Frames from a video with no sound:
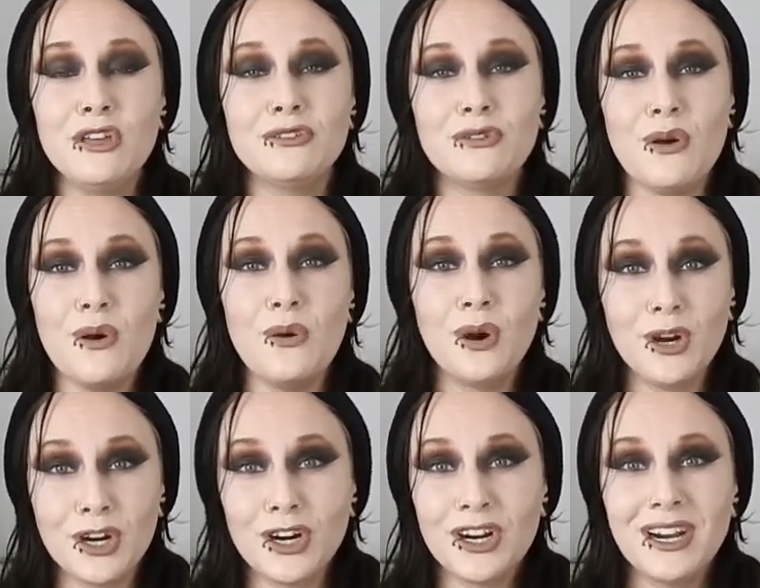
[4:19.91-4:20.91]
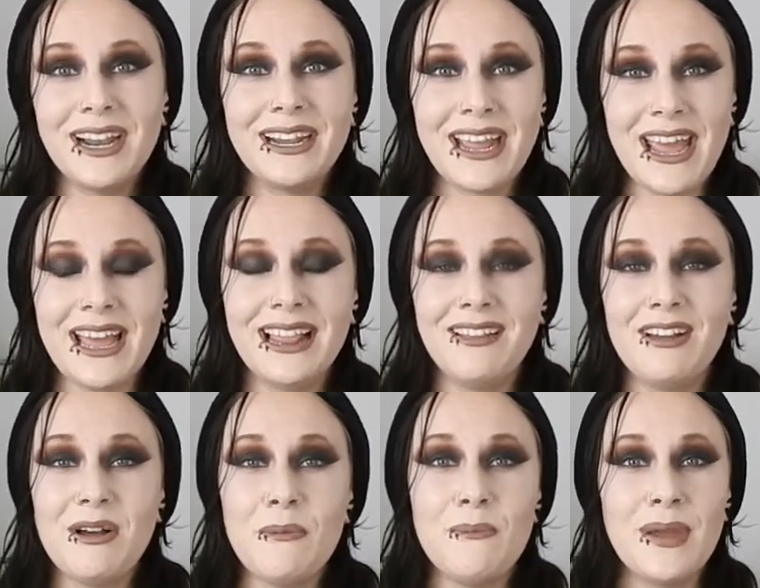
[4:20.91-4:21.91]
So her and
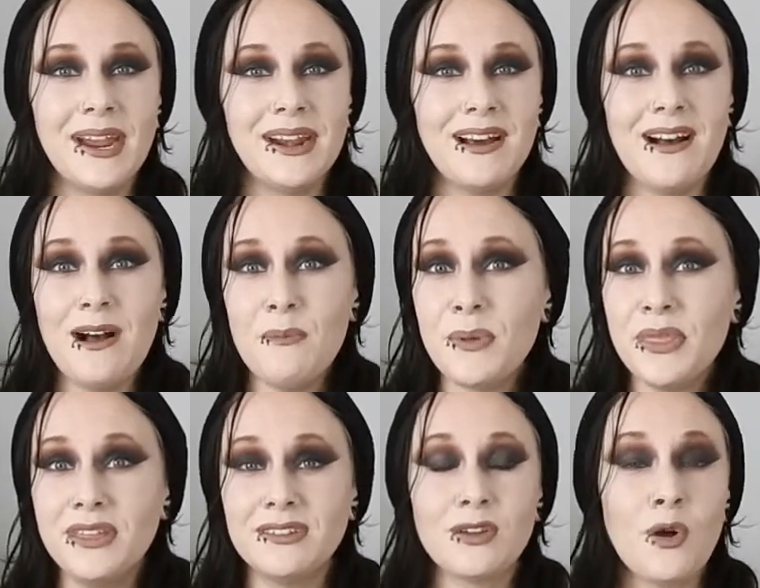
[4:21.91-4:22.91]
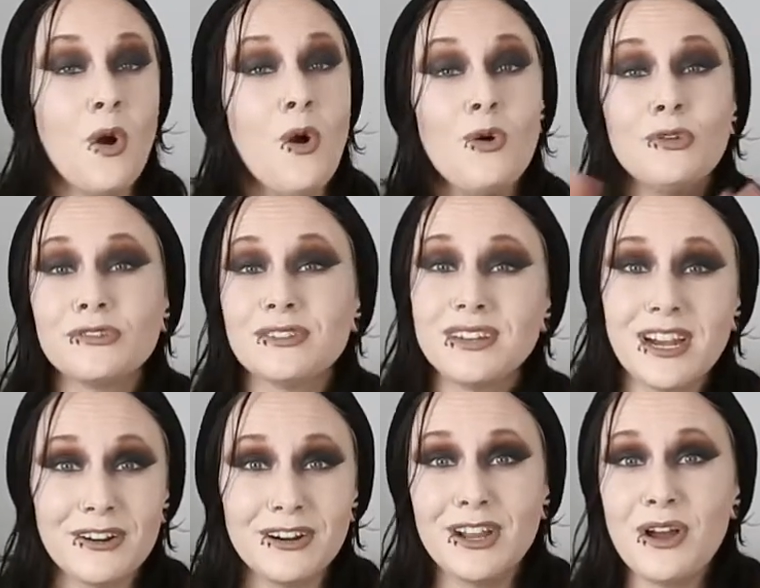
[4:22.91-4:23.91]
Kayla made up this whole
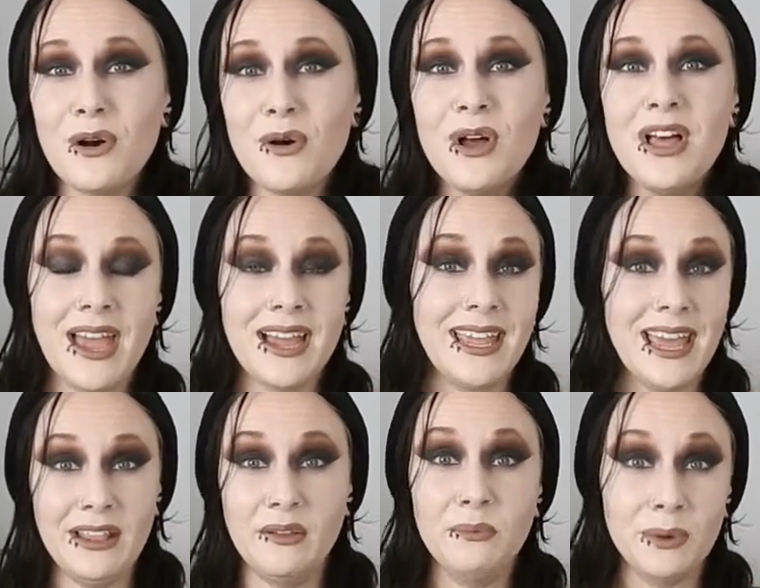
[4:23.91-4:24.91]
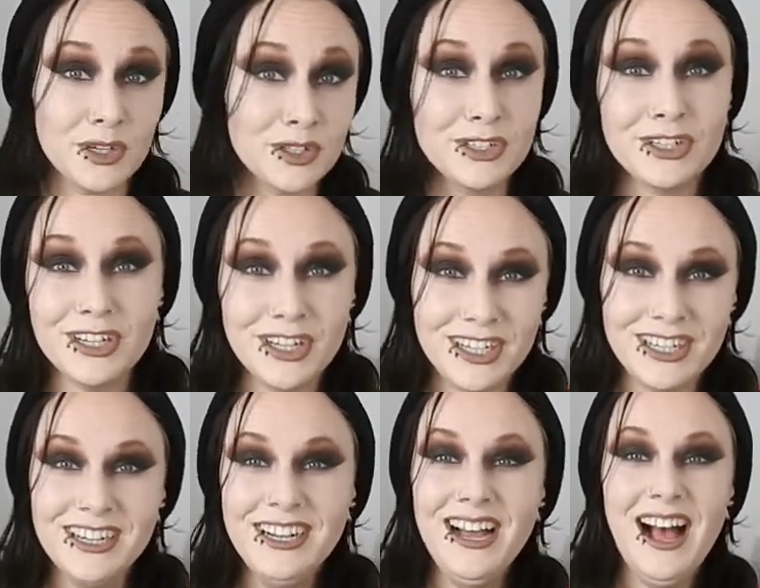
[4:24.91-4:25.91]
scenario that Kayla murdered
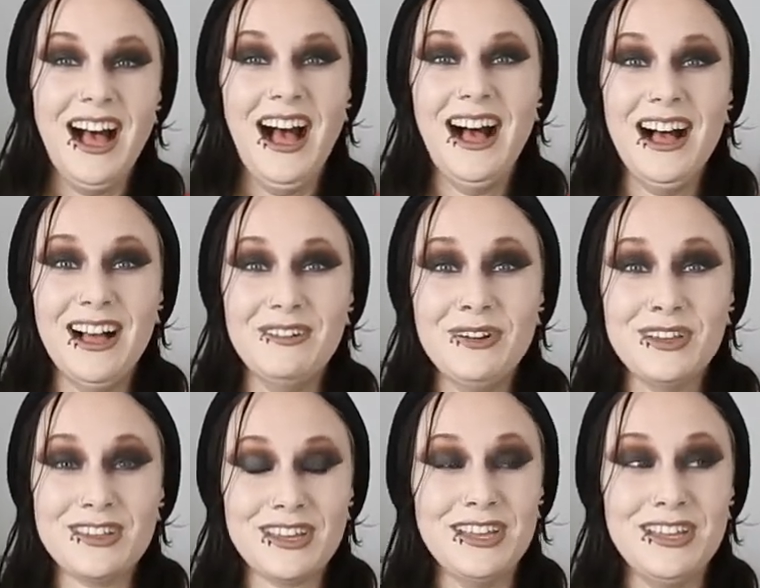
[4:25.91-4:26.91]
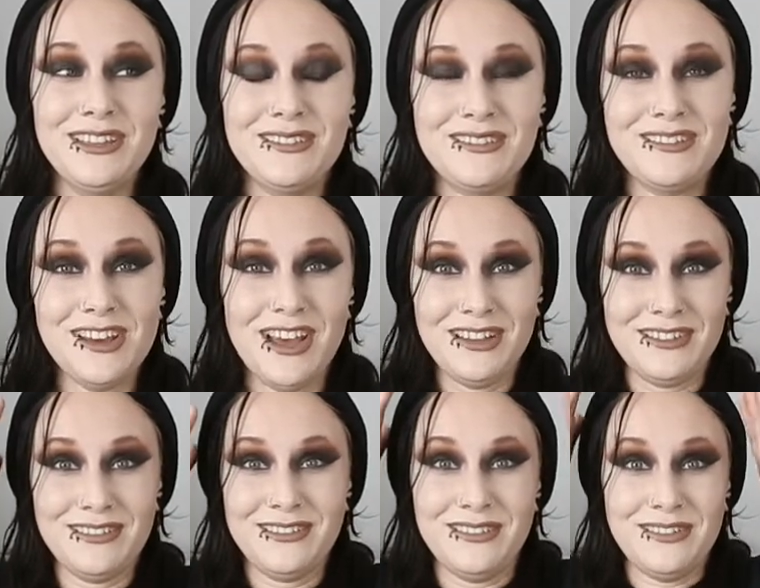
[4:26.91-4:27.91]
her, which is
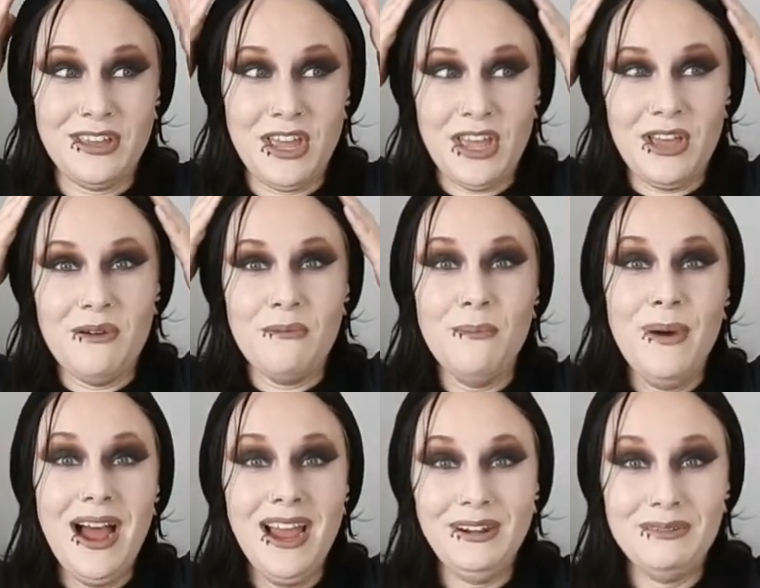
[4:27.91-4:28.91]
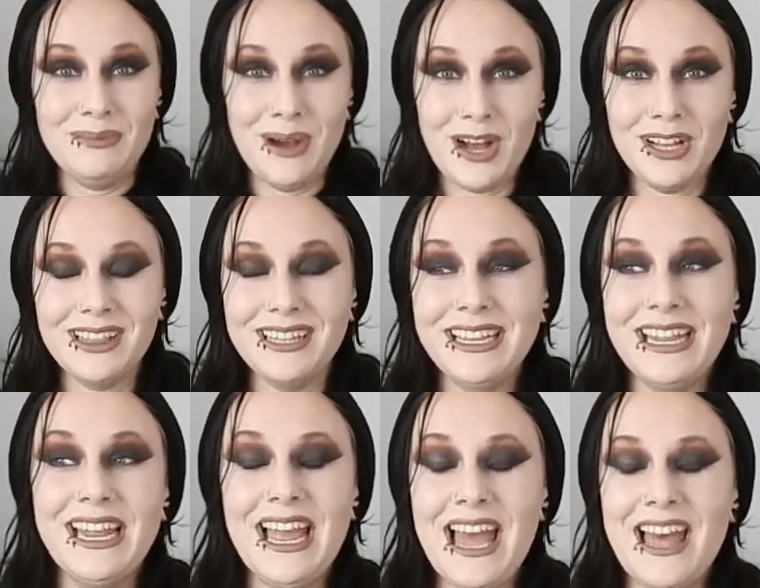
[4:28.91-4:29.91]
just
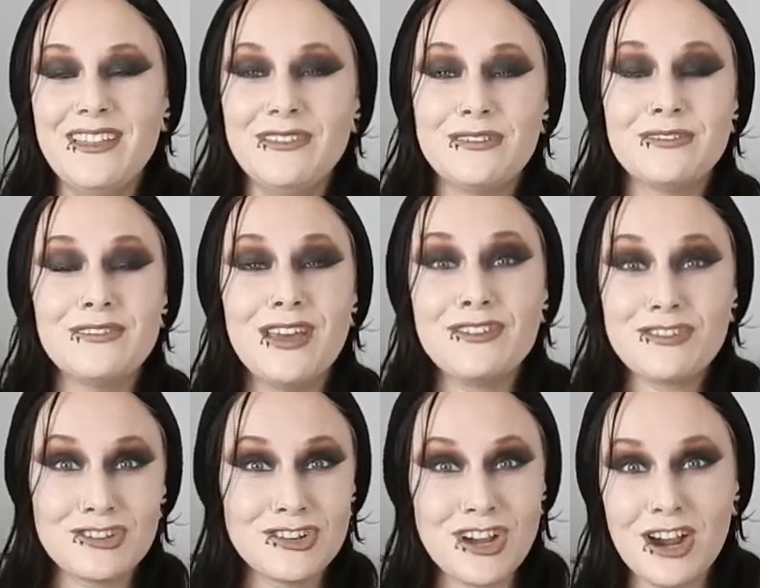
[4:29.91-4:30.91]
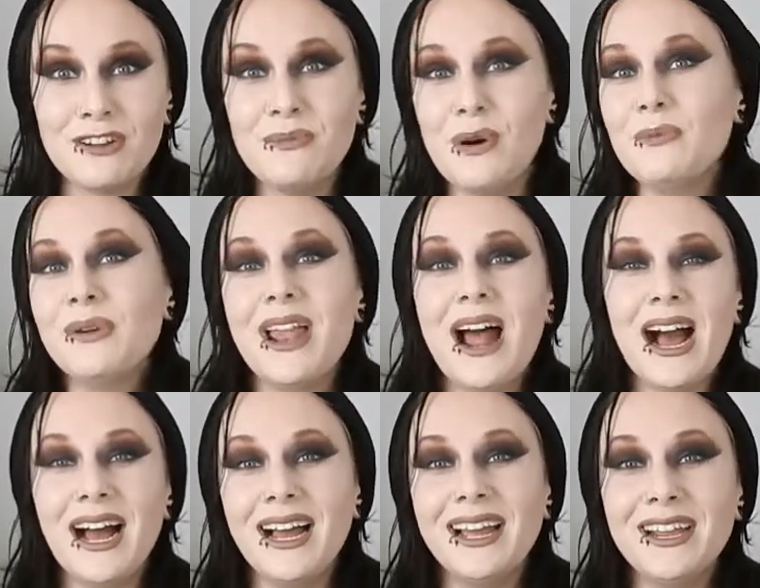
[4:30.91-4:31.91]
mind-boggling and such a shock moment.
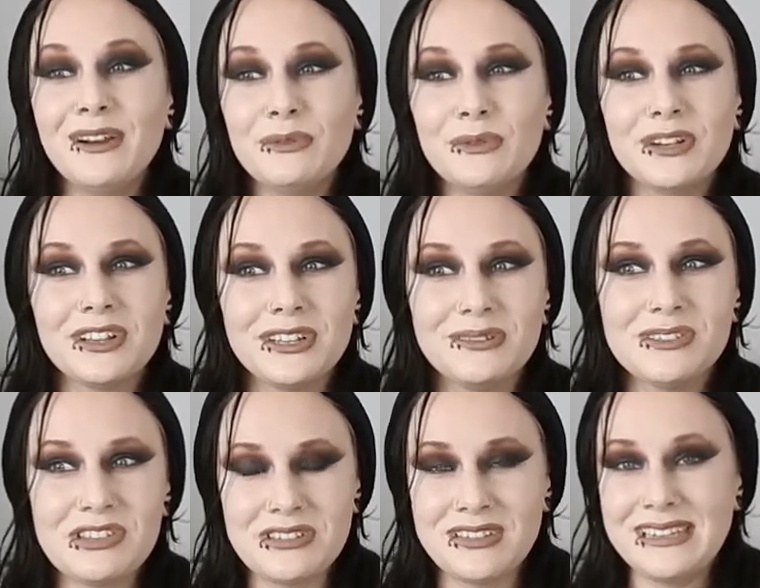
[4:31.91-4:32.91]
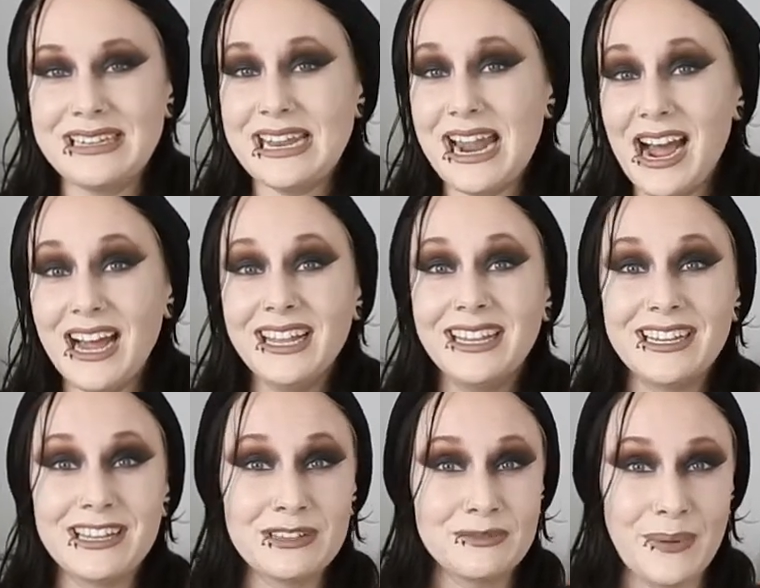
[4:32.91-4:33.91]
I really was not
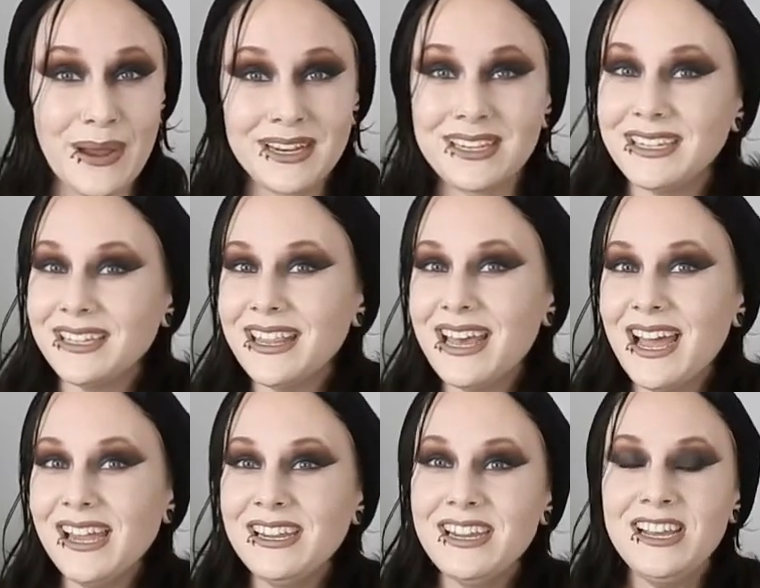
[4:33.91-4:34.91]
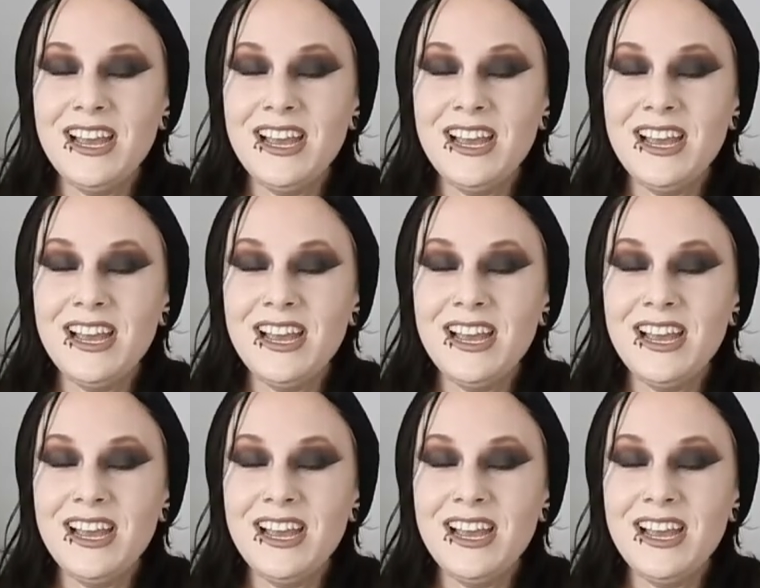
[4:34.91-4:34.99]
expecting that.